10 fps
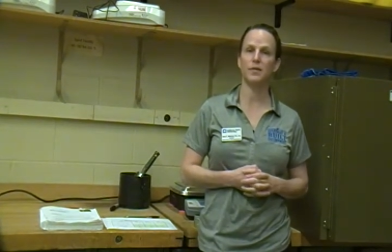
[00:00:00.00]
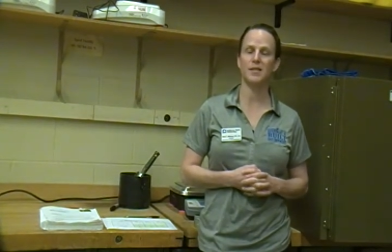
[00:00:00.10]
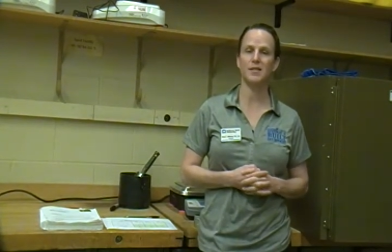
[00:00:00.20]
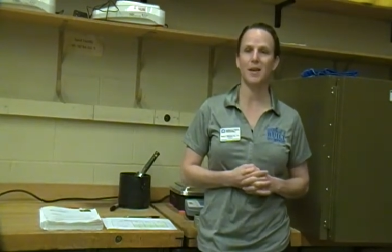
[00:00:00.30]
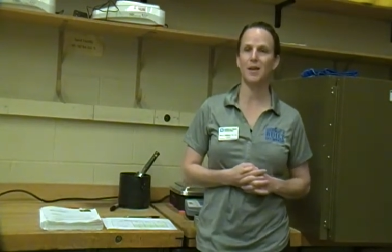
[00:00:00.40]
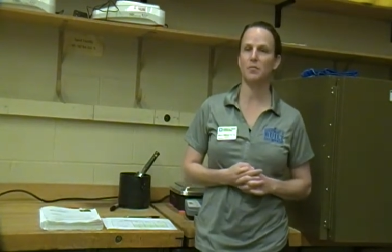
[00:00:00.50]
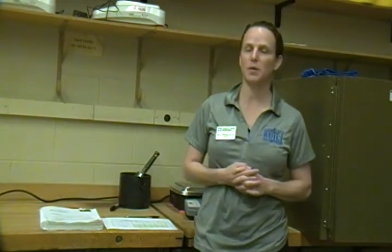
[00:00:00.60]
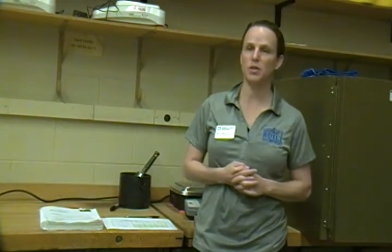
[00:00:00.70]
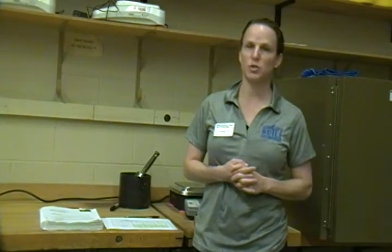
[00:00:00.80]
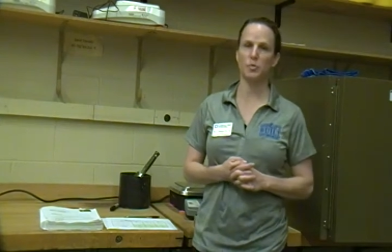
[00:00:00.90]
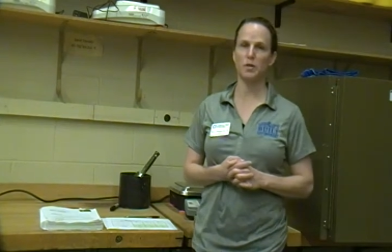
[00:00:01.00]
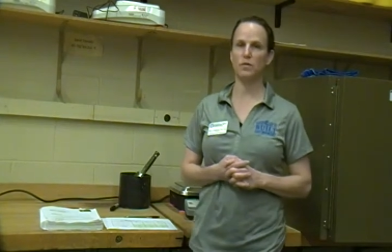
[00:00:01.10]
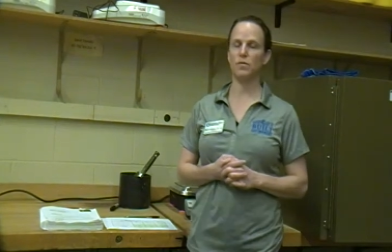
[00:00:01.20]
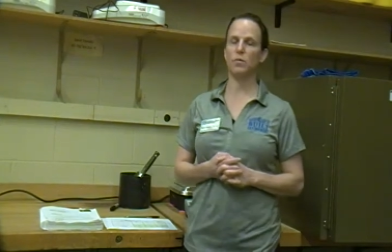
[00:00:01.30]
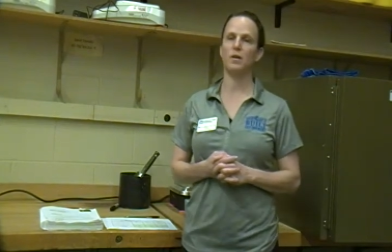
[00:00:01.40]
the second
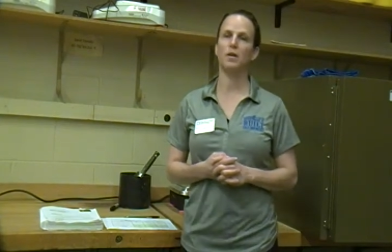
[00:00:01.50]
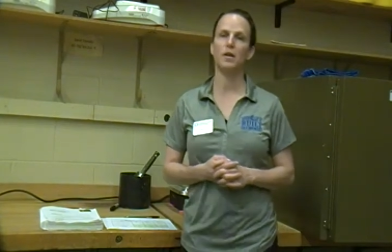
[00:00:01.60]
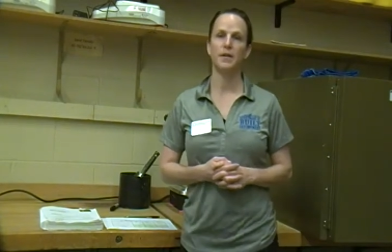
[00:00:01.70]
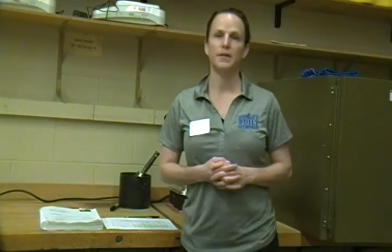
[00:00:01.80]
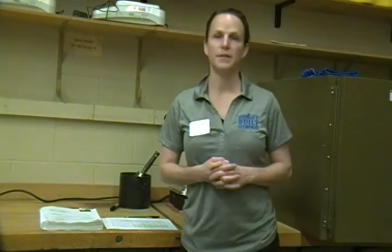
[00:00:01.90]
measurement for